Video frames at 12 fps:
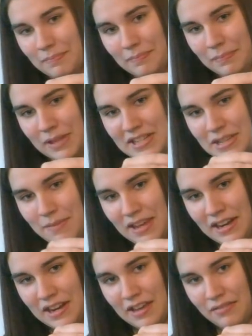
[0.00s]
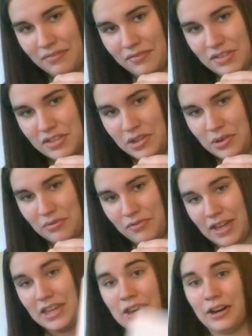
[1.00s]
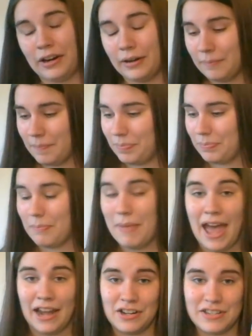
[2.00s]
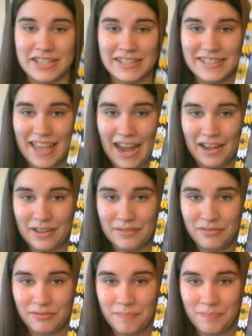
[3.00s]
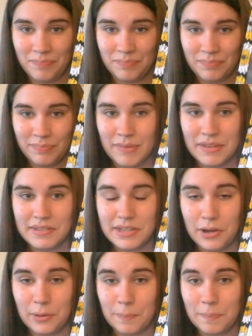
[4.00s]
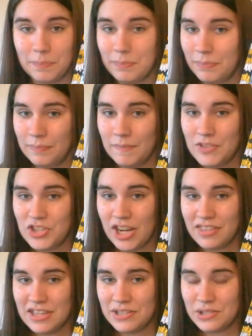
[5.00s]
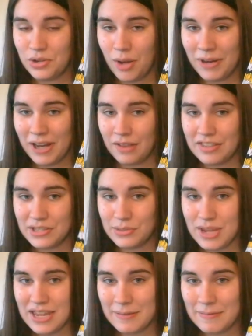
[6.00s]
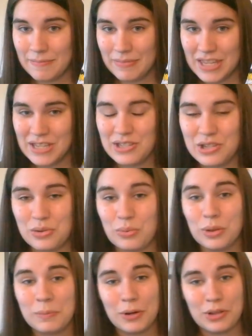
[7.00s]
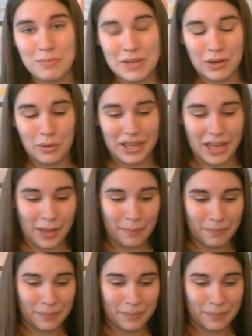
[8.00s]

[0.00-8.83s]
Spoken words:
plenty big enough to fit your patterns inside of. So check the Instagram account this week. These 2 will both be going up.